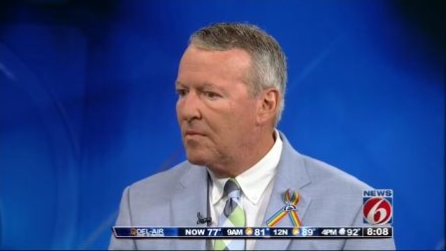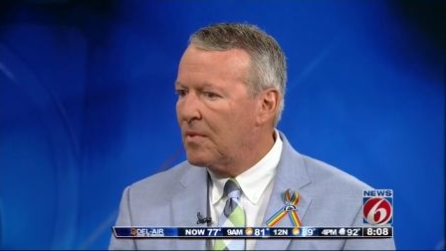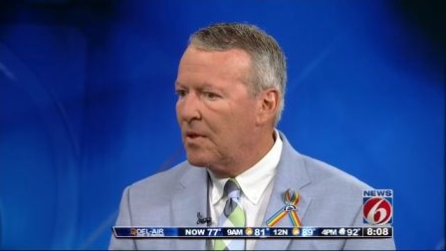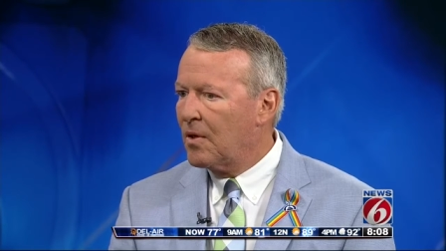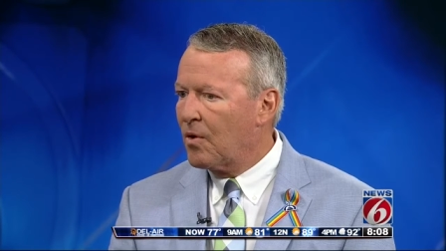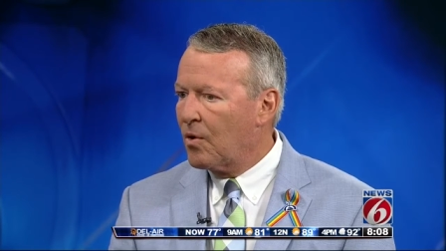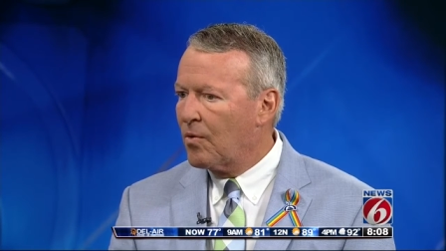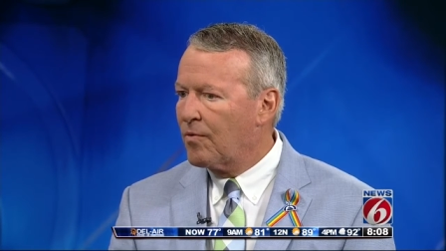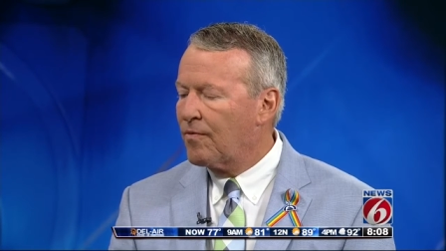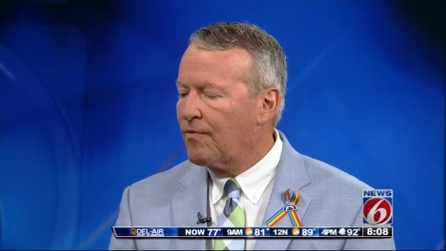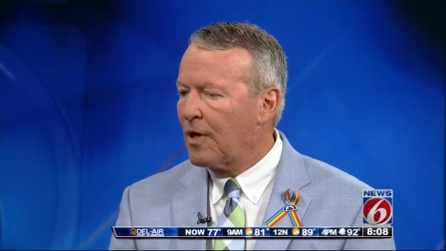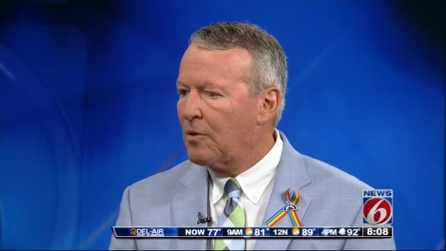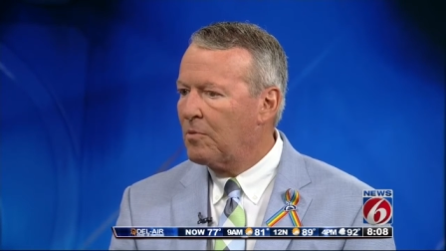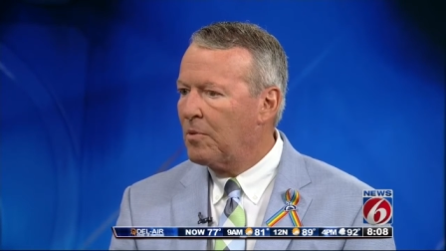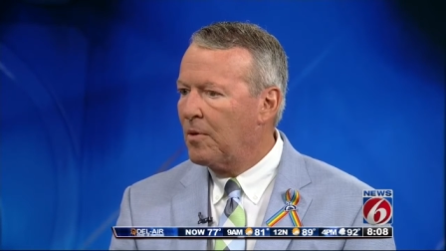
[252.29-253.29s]
or
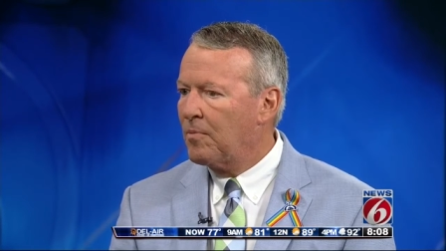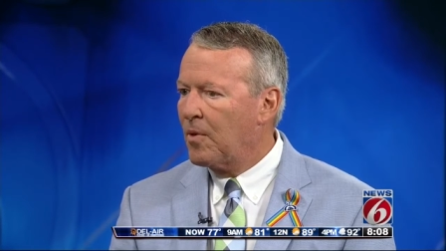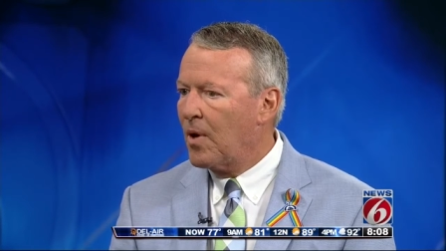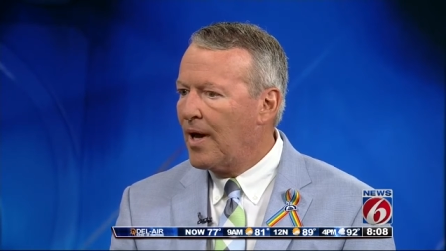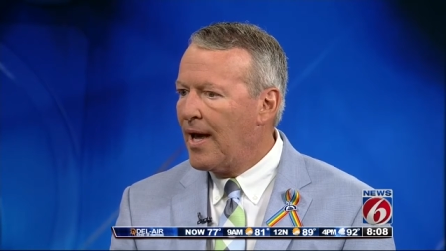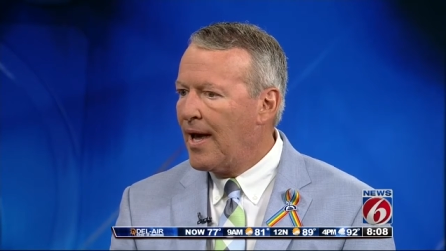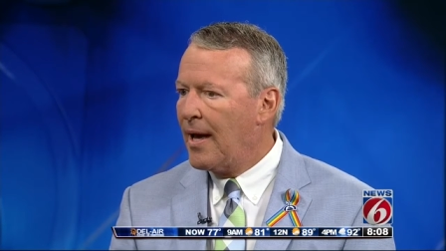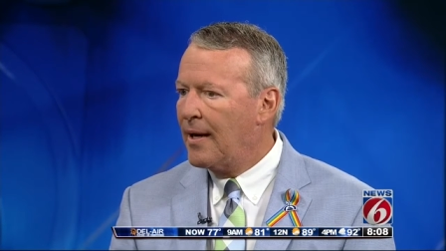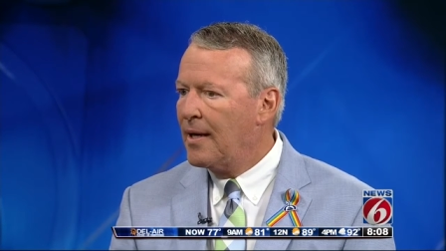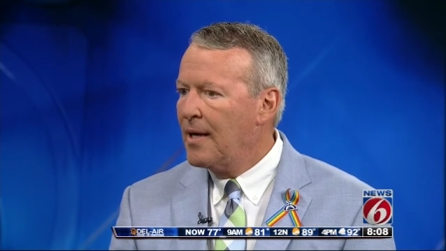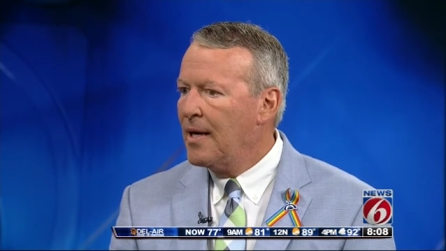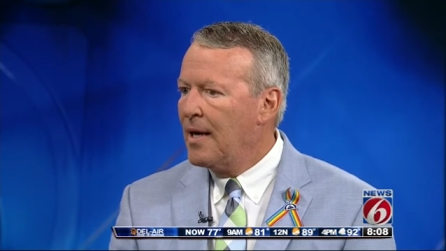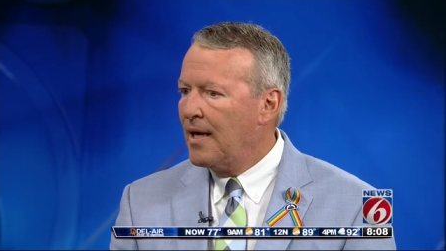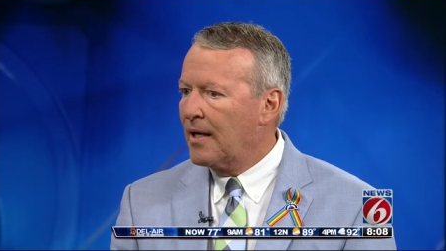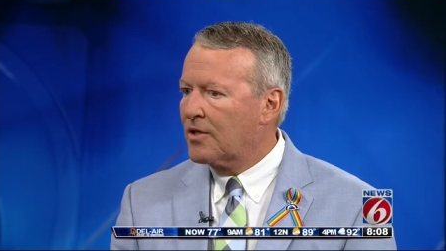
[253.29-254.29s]
family member had,
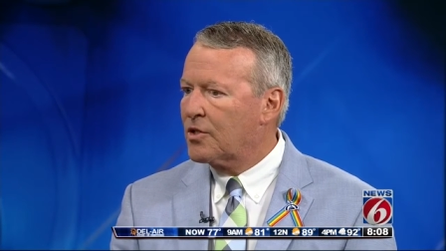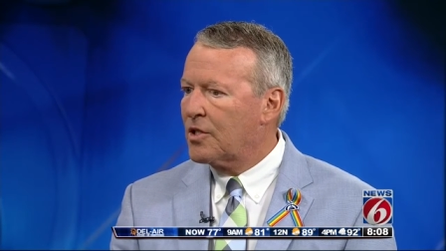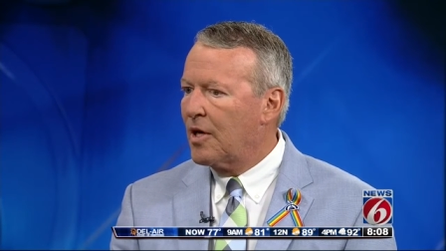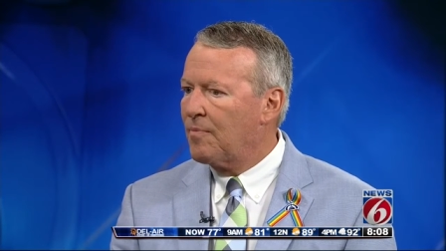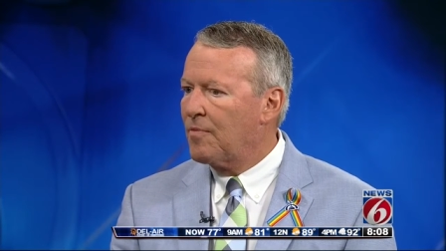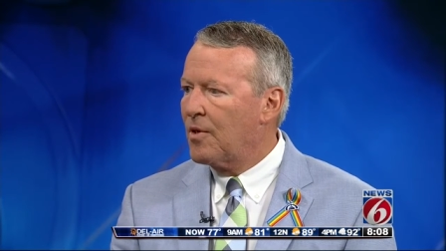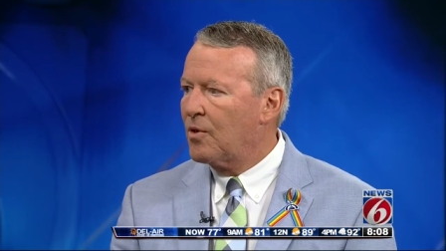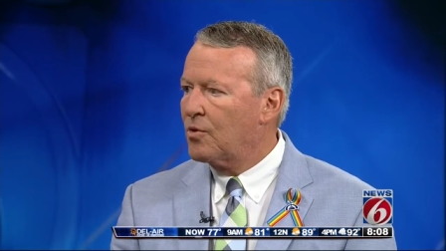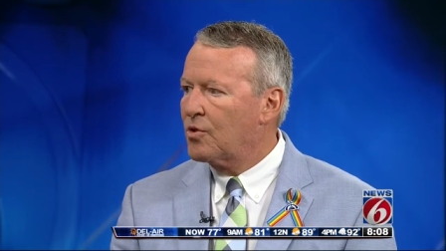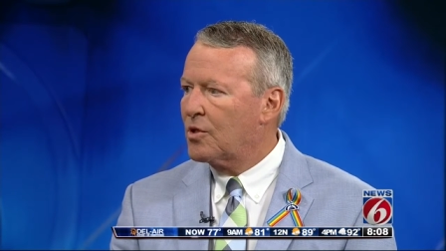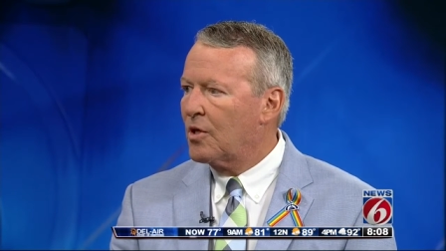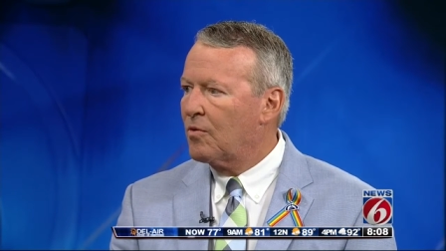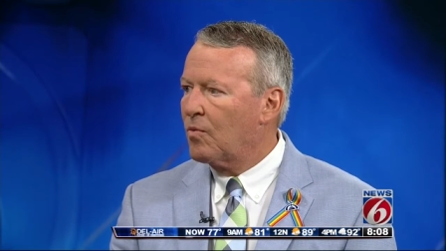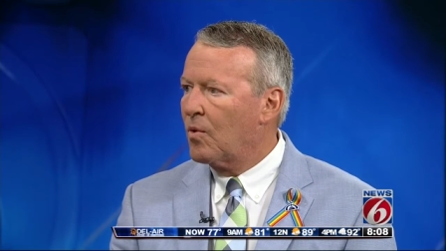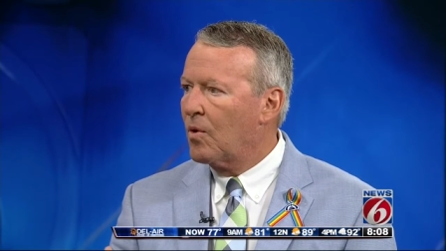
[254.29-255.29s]
except those
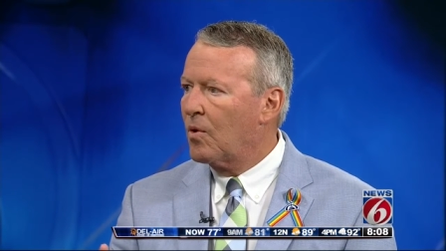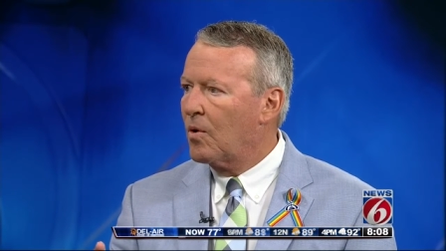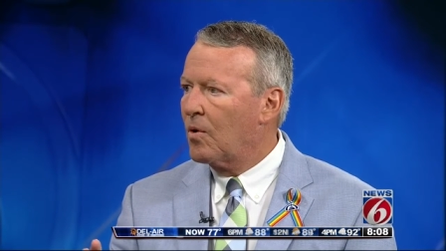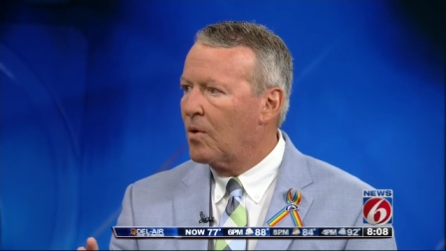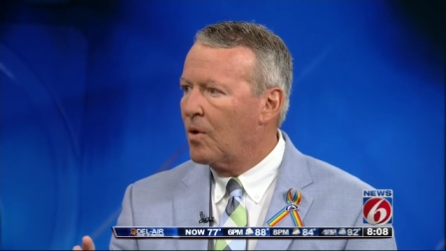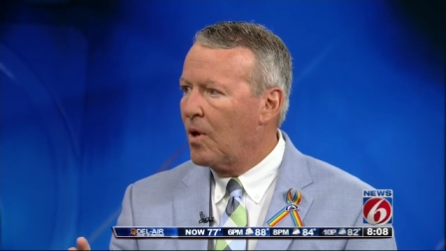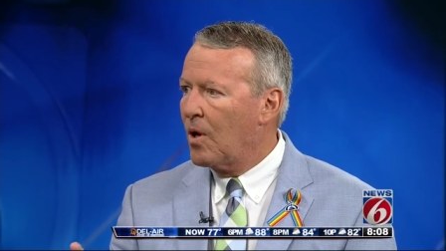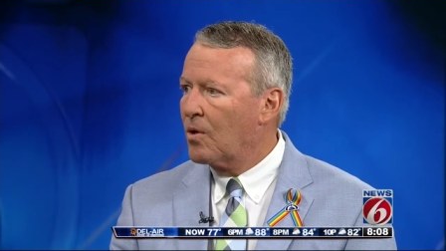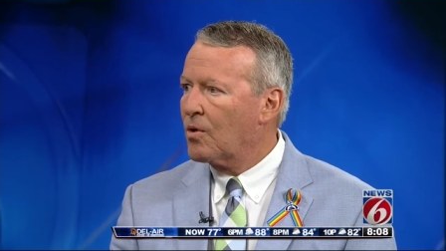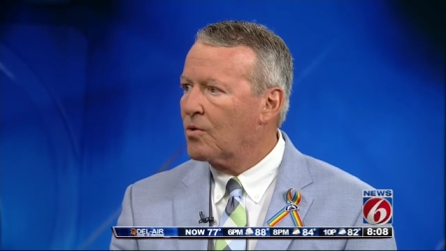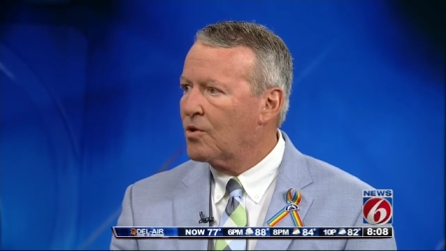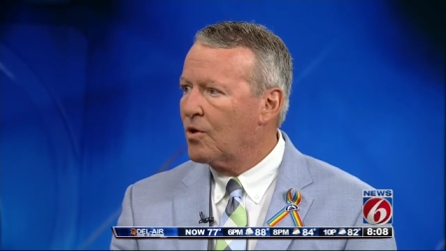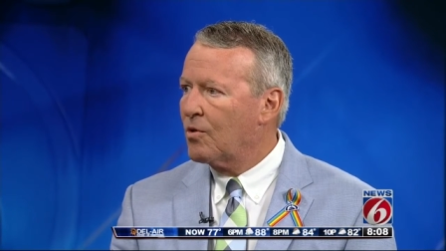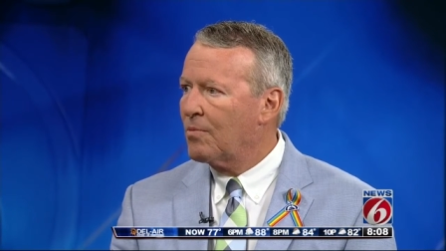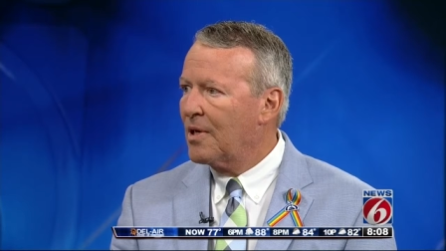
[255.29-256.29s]
that were longer
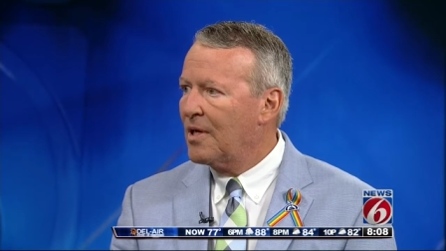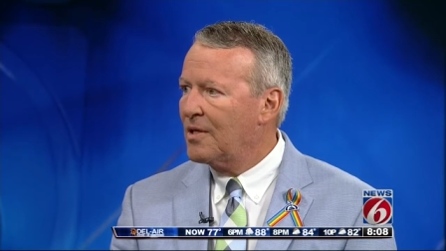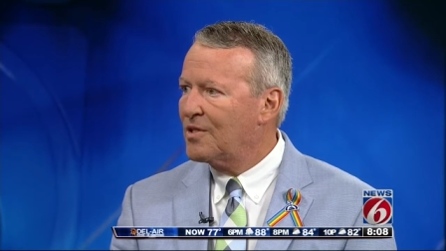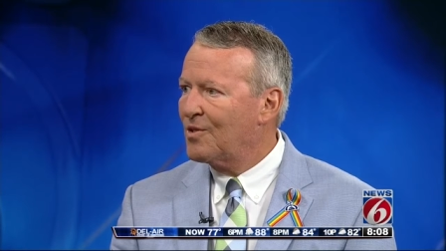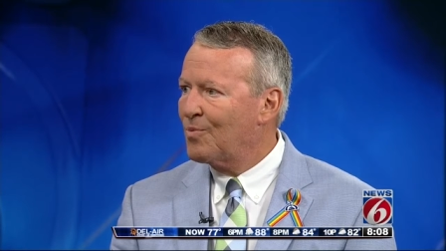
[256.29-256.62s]
term needs.